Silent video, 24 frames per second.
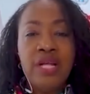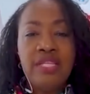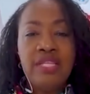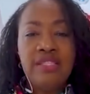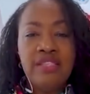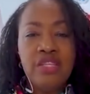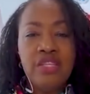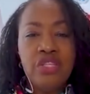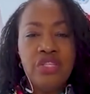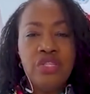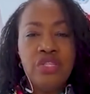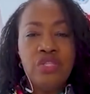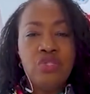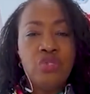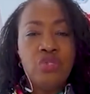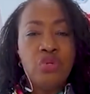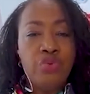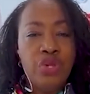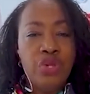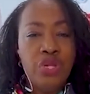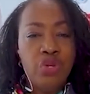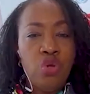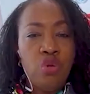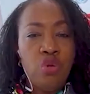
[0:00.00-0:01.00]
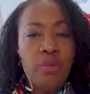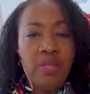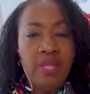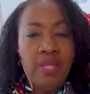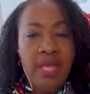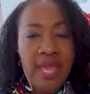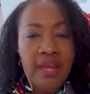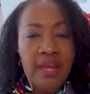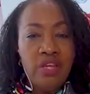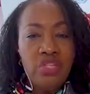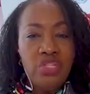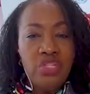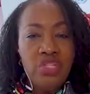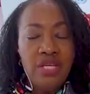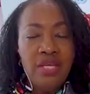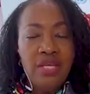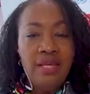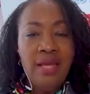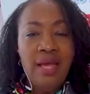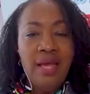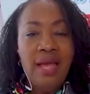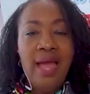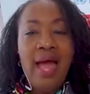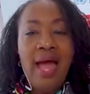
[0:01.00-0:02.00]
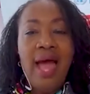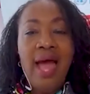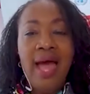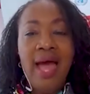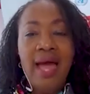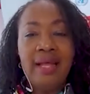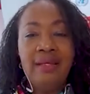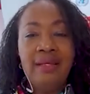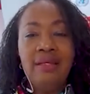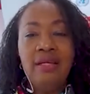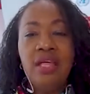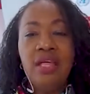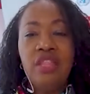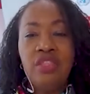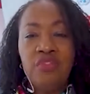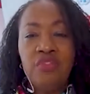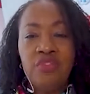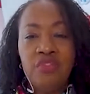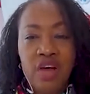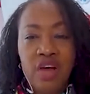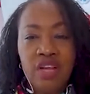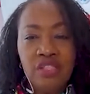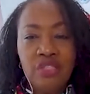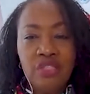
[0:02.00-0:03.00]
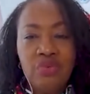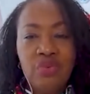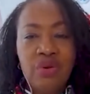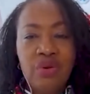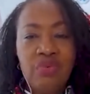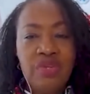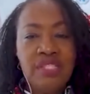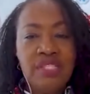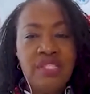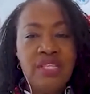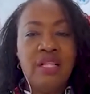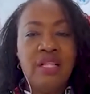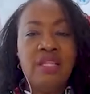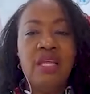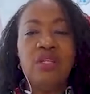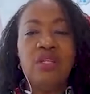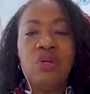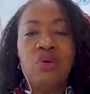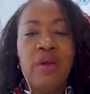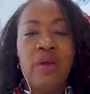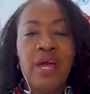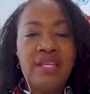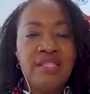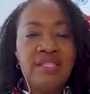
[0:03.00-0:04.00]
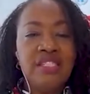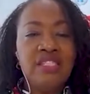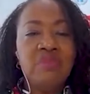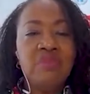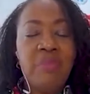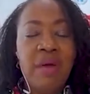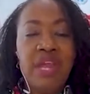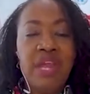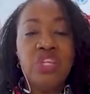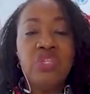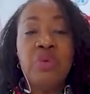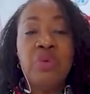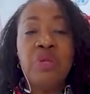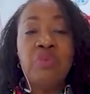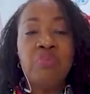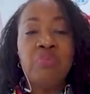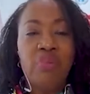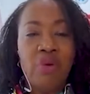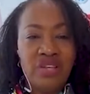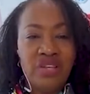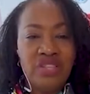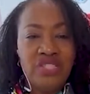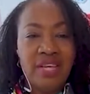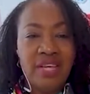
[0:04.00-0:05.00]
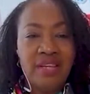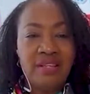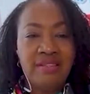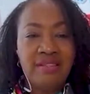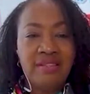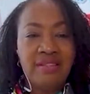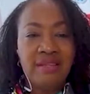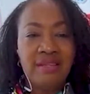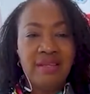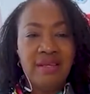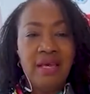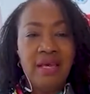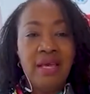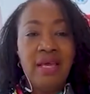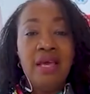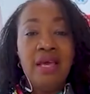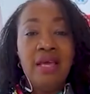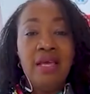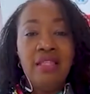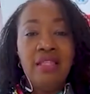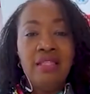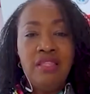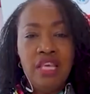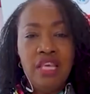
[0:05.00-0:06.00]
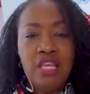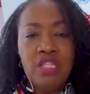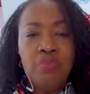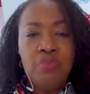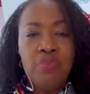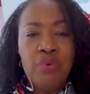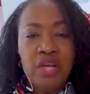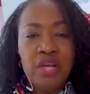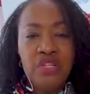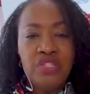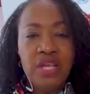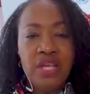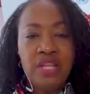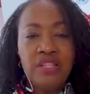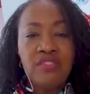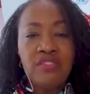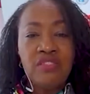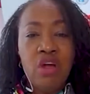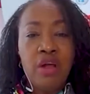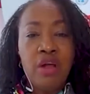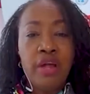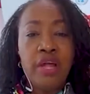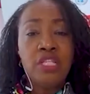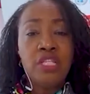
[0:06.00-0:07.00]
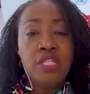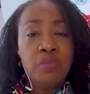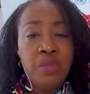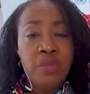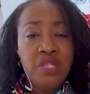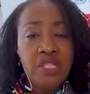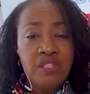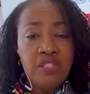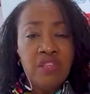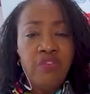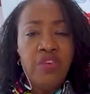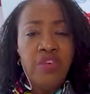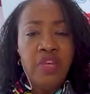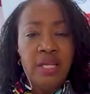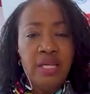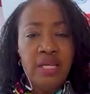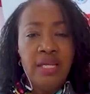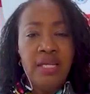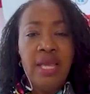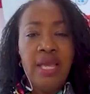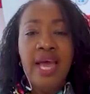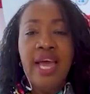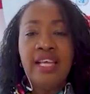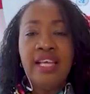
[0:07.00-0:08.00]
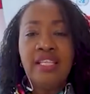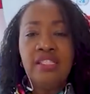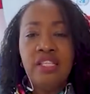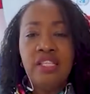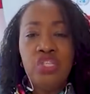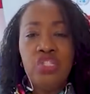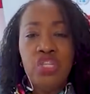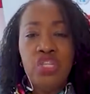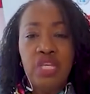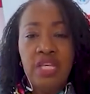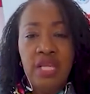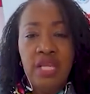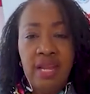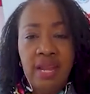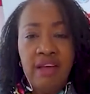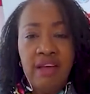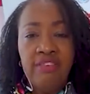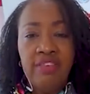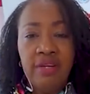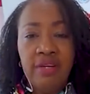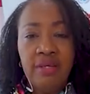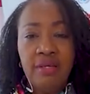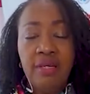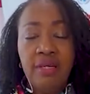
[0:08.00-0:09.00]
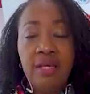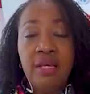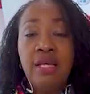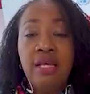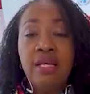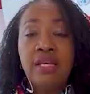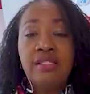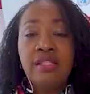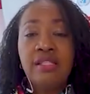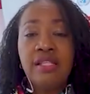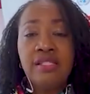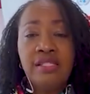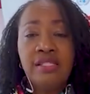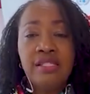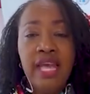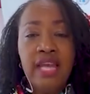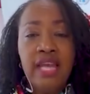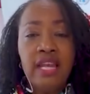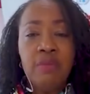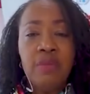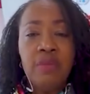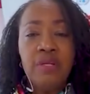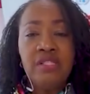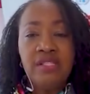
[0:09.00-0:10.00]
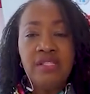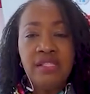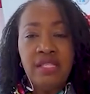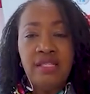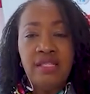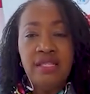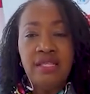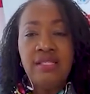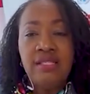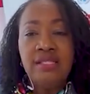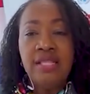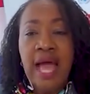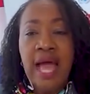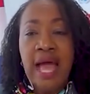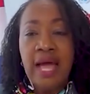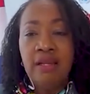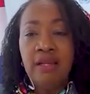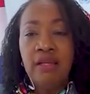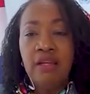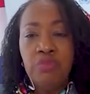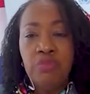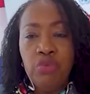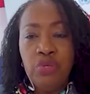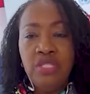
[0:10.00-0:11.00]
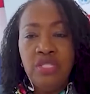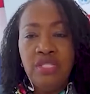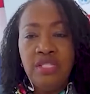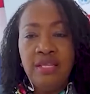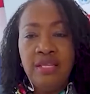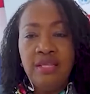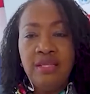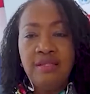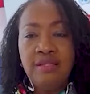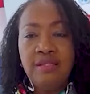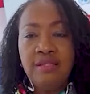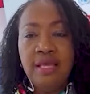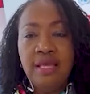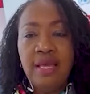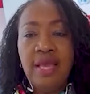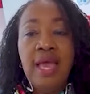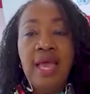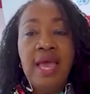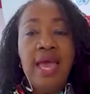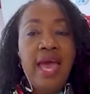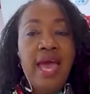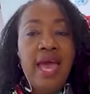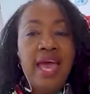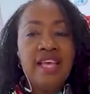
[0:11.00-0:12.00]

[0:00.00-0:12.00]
transition to renewable energy, and the Fostering Resilient Crisis Management Project. These projects target specifically SDG 11, Sustainable Cities and Communities,